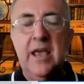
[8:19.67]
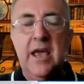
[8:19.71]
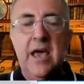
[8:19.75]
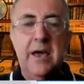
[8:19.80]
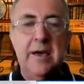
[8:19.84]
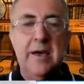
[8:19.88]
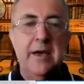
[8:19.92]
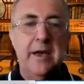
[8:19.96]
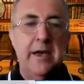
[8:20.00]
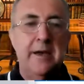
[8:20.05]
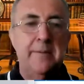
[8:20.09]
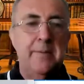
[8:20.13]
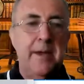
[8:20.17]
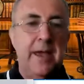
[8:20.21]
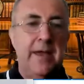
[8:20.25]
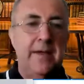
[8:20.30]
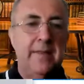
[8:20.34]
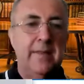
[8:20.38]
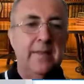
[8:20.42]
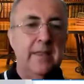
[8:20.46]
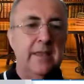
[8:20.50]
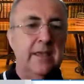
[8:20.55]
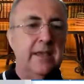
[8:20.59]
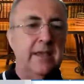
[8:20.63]

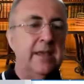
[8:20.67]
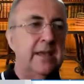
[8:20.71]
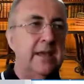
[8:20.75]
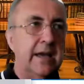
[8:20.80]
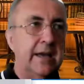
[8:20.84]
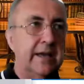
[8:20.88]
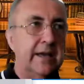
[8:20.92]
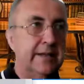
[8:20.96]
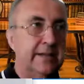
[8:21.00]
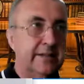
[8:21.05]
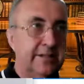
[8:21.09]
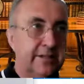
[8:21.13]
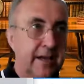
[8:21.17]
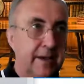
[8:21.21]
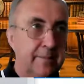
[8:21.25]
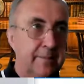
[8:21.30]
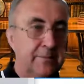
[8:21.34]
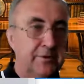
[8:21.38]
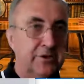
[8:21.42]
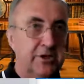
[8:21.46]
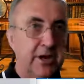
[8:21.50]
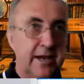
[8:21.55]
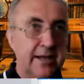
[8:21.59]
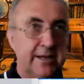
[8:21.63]
about the
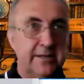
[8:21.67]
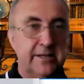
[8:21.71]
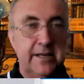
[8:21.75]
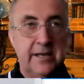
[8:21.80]
subject.